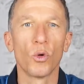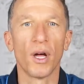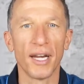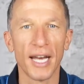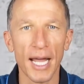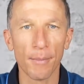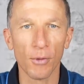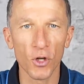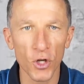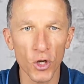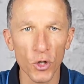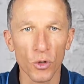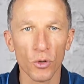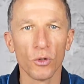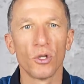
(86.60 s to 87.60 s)
to enable
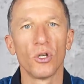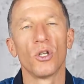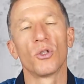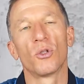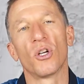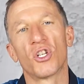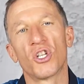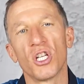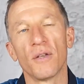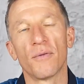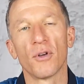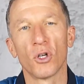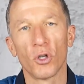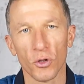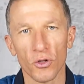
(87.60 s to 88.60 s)
you to
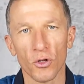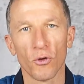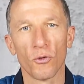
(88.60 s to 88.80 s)
achieve good